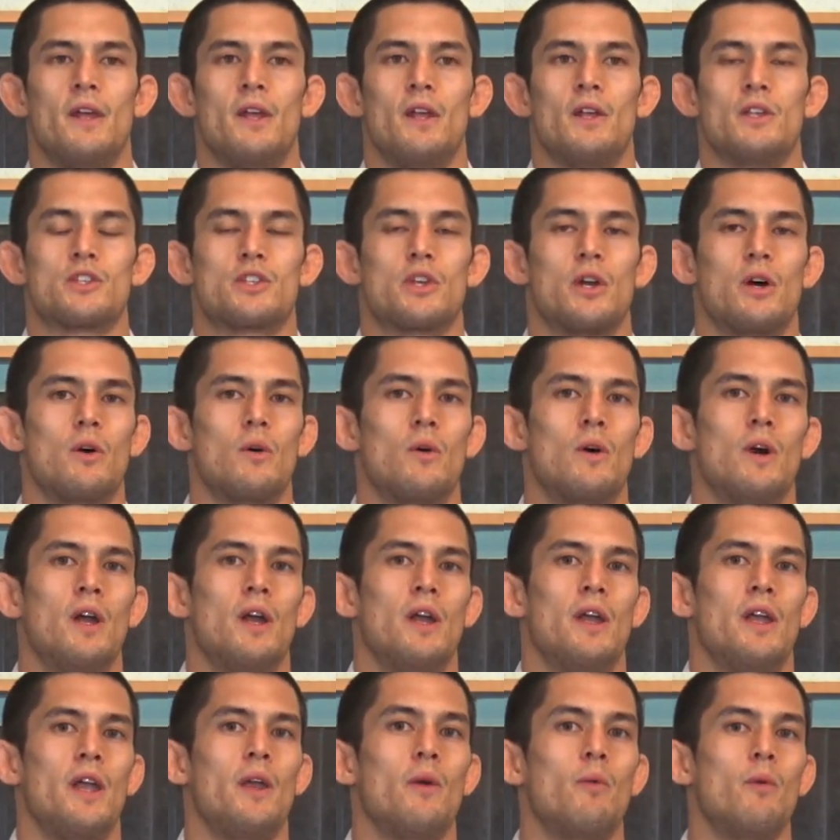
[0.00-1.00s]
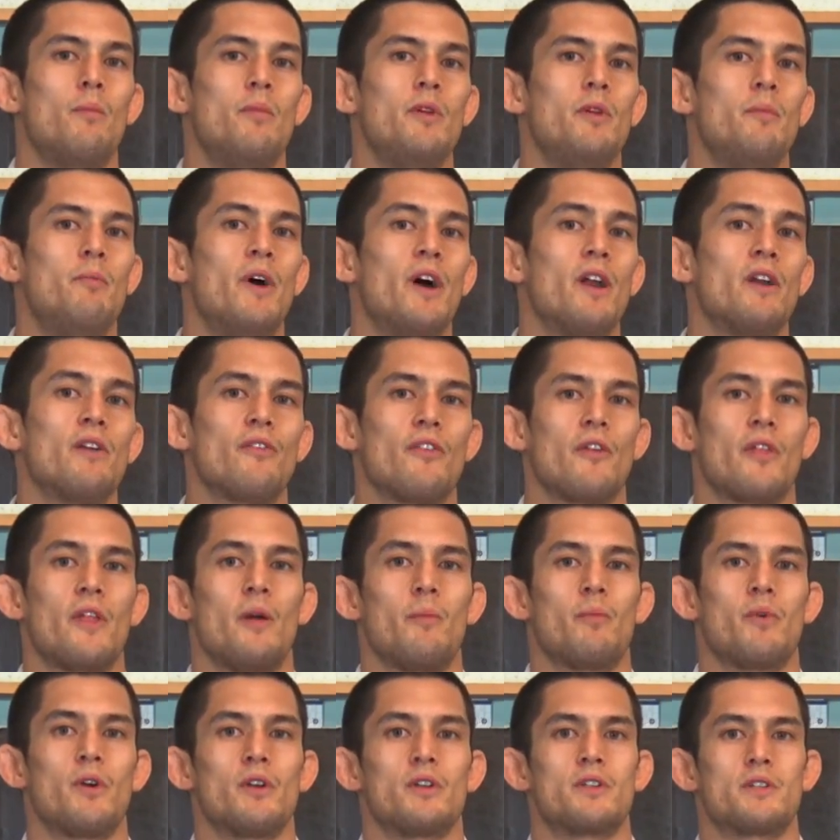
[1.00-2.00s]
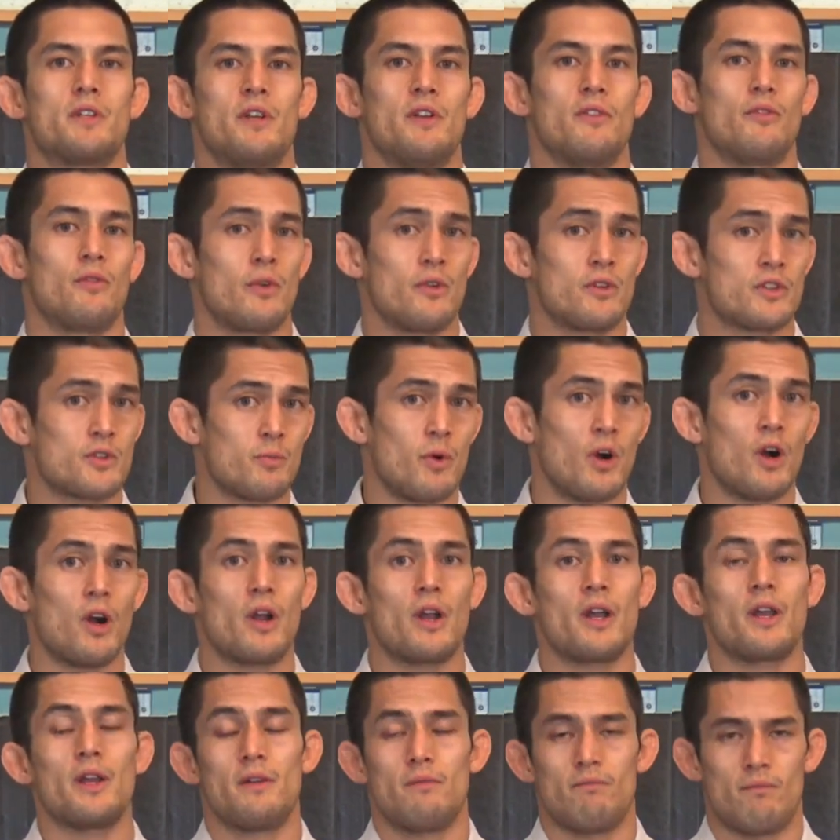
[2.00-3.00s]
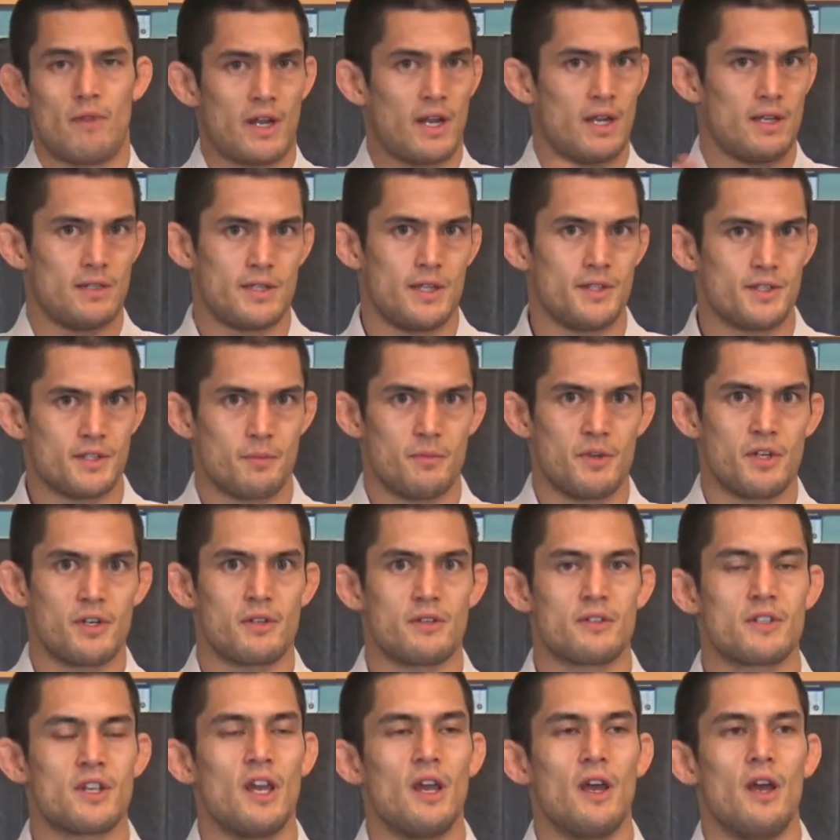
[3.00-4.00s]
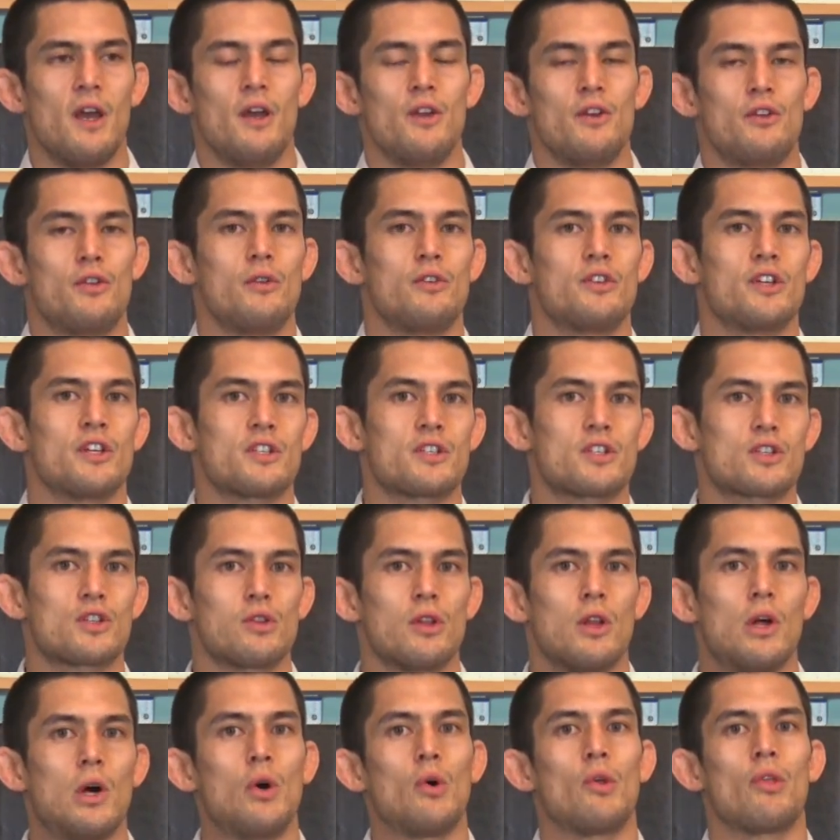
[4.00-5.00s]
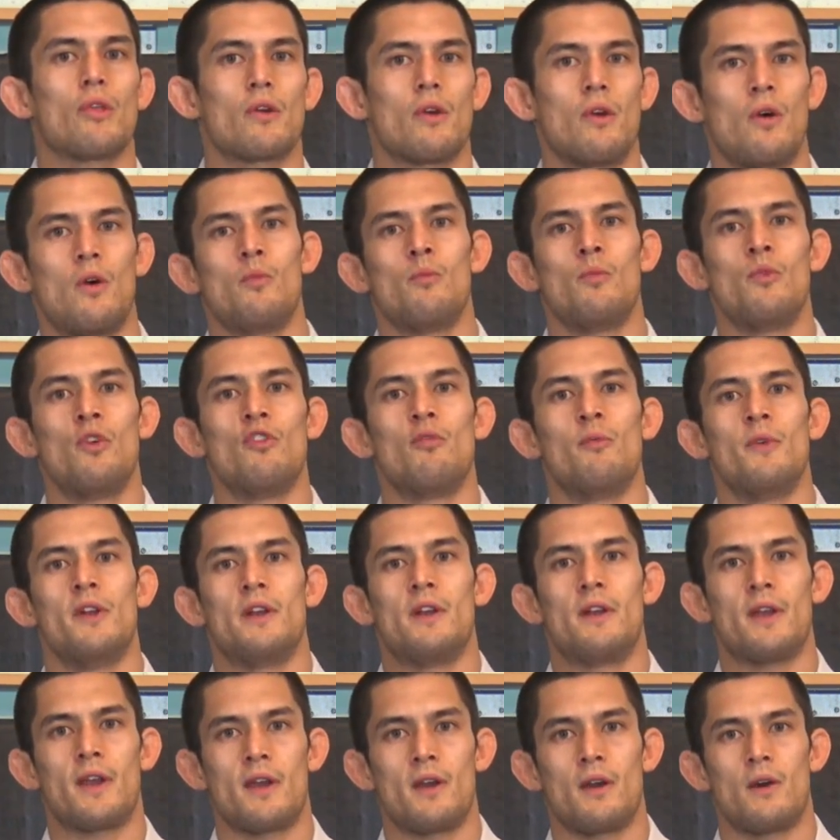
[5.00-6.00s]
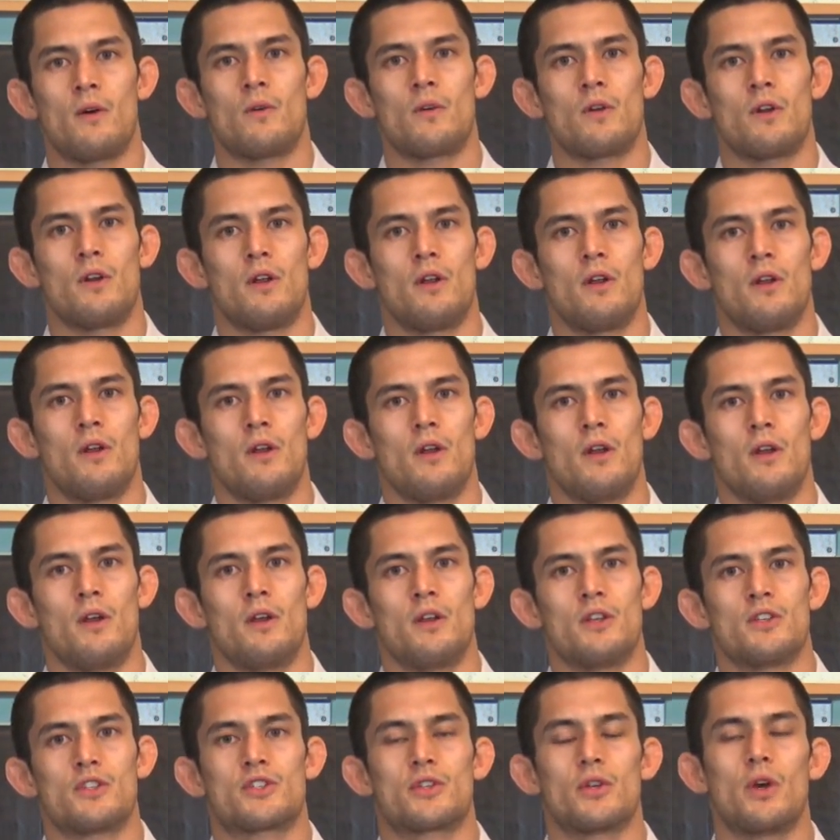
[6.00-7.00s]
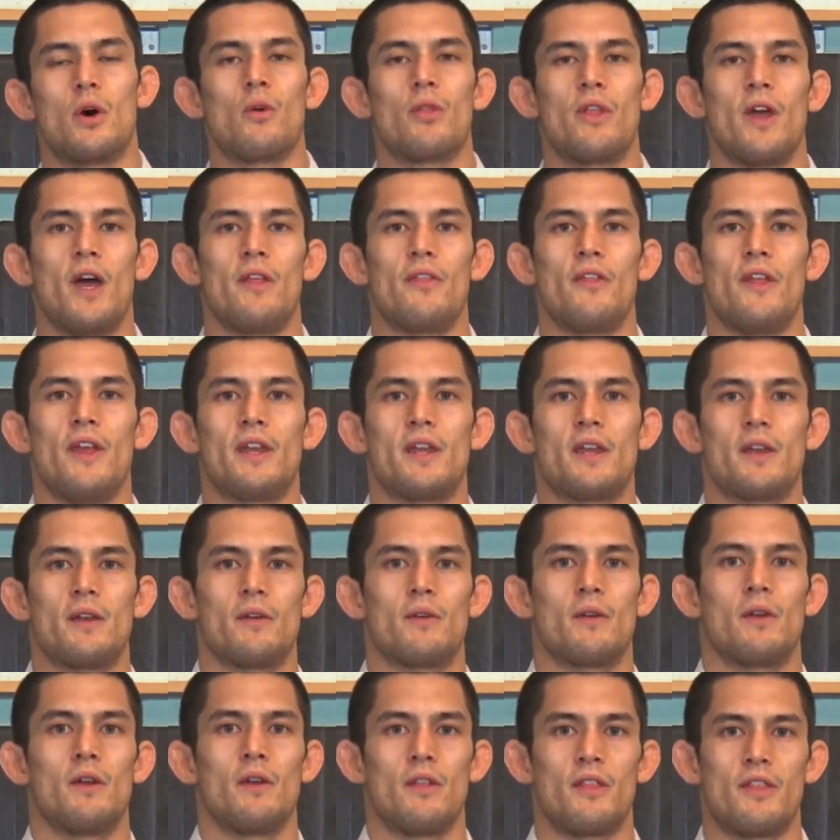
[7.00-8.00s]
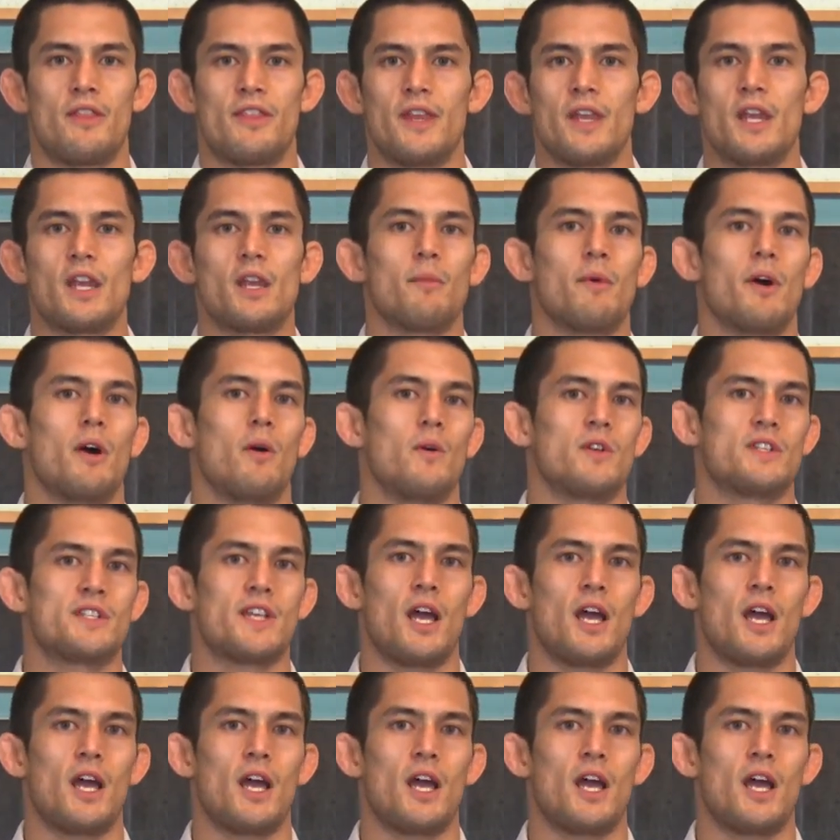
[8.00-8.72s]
So it would be better for that person, if we were sparring and I got 10 submissions, to just slow their own movement down so that they can think about what's